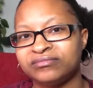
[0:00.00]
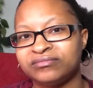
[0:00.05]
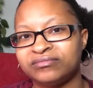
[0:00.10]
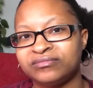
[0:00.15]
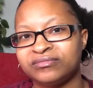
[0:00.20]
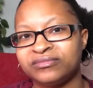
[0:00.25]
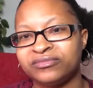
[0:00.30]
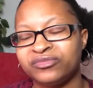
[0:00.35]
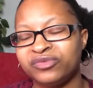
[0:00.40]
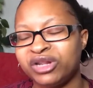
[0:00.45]

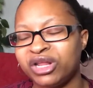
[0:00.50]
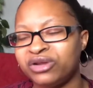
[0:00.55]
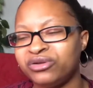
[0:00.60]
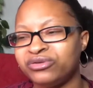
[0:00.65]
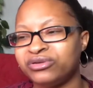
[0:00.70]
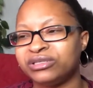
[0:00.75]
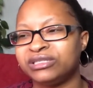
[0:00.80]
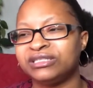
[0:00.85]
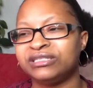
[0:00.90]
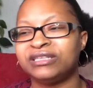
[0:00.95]
when they do the
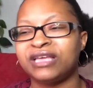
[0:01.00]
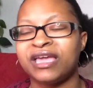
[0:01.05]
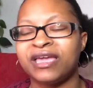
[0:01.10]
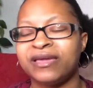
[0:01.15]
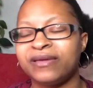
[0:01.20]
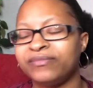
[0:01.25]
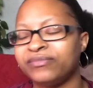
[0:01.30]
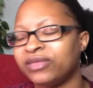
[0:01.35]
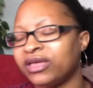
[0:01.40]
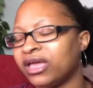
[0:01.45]
same
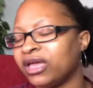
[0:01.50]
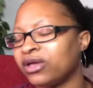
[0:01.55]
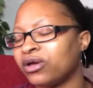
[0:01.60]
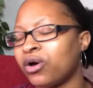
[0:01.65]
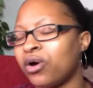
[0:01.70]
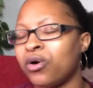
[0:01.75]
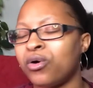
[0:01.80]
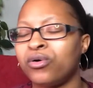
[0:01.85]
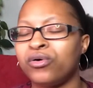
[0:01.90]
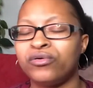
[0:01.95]
thing
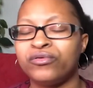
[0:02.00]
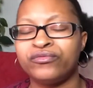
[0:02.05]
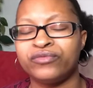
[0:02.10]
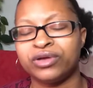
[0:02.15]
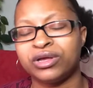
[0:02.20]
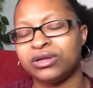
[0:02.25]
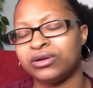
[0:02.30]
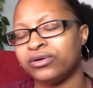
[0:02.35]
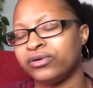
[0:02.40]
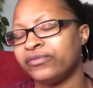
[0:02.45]
over
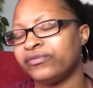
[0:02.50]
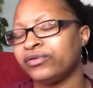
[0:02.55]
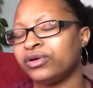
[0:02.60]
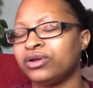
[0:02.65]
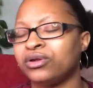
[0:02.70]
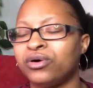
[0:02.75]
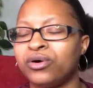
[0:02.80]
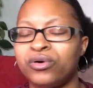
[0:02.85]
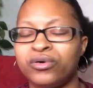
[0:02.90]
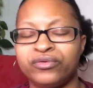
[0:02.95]
and over and
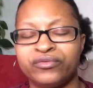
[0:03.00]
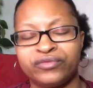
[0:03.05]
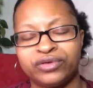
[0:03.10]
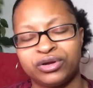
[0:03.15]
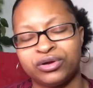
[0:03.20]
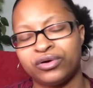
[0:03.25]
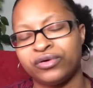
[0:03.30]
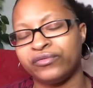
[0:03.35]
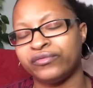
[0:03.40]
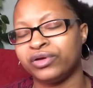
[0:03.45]
over and
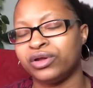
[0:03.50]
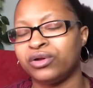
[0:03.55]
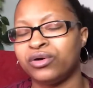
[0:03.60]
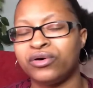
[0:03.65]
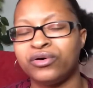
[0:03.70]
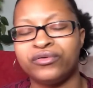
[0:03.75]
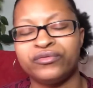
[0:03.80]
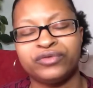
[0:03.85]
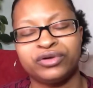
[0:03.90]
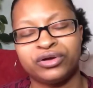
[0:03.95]
over and
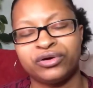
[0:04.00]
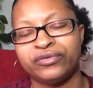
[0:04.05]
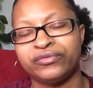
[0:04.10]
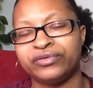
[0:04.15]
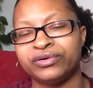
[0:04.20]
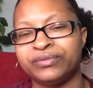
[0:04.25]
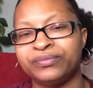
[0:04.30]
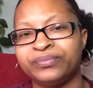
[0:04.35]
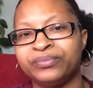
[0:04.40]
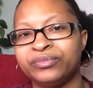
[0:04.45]
over and over,
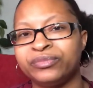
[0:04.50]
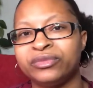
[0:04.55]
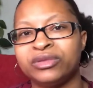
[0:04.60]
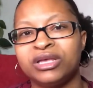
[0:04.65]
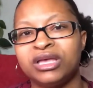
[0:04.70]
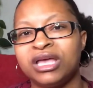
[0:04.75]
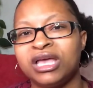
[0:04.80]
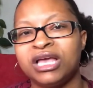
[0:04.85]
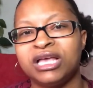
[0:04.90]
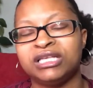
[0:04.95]

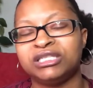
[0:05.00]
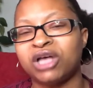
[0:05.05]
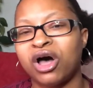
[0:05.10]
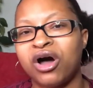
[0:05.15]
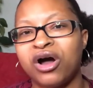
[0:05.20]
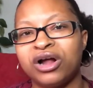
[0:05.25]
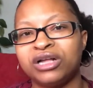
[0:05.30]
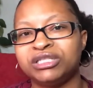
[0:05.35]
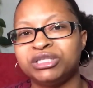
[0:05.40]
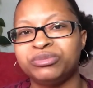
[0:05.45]
it's
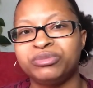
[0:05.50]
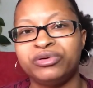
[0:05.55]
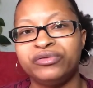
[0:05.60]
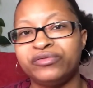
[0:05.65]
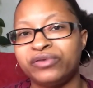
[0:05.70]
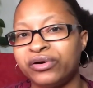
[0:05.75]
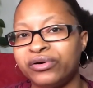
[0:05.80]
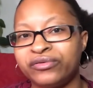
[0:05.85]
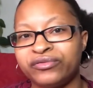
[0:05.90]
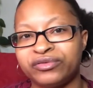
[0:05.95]
hard to move
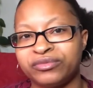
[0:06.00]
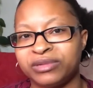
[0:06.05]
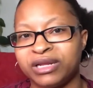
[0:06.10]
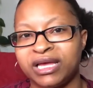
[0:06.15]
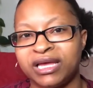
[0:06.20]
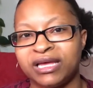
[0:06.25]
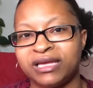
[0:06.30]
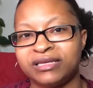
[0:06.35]
on from that.